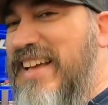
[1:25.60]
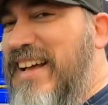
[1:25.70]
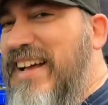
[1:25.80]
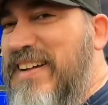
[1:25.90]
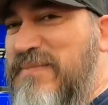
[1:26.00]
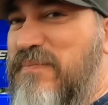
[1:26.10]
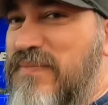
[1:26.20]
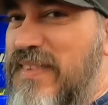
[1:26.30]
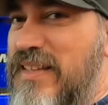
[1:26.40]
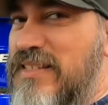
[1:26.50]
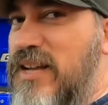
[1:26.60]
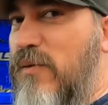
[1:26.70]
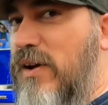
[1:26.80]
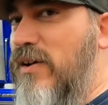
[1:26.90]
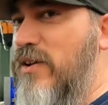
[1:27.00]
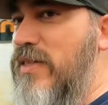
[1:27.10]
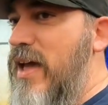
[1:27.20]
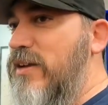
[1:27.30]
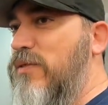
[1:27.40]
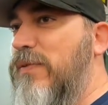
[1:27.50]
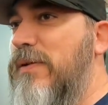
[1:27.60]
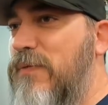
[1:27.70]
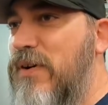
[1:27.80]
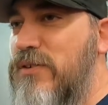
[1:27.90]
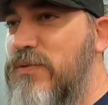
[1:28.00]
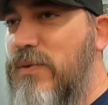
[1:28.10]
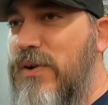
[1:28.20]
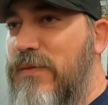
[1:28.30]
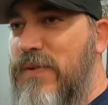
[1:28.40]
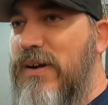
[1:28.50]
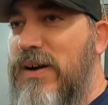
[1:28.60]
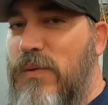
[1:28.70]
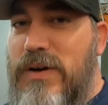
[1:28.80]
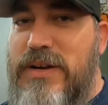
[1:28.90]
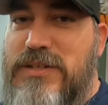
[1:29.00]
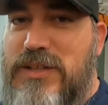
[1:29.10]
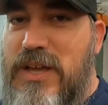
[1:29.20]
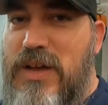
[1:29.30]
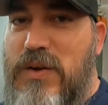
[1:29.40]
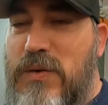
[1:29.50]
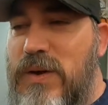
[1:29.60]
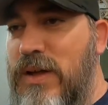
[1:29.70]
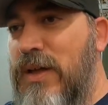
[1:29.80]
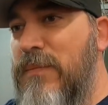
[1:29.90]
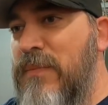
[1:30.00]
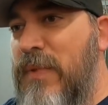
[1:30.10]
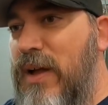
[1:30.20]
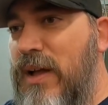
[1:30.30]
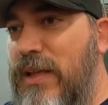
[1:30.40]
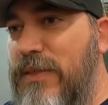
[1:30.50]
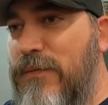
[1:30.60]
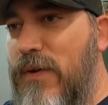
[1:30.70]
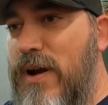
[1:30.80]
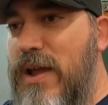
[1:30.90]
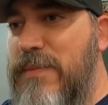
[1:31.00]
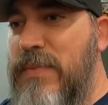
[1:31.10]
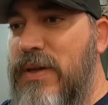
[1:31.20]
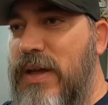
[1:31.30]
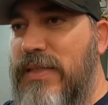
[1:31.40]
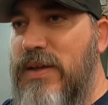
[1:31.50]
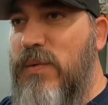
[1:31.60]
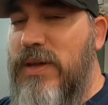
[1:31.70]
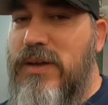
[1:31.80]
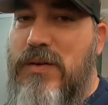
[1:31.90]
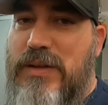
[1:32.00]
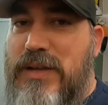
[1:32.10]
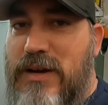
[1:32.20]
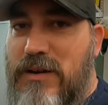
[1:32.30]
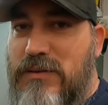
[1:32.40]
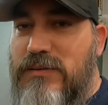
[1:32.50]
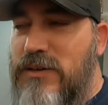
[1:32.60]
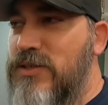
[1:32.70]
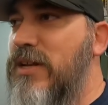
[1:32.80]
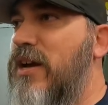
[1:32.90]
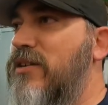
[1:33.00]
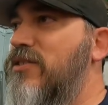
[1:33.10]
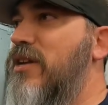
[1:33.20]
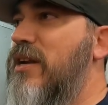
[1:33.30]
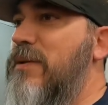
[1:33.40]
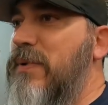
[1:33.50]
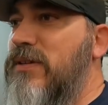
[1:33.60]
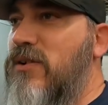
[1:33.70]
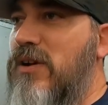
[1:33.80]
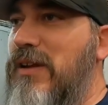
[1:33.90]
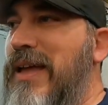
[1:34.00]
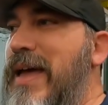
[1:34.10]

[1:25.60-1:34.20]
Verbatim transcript: um, so we're going to do the axle flip first. We're going to figure out where it needs to go on the frame, and then we can go ahead and get our, our C-notch set up and start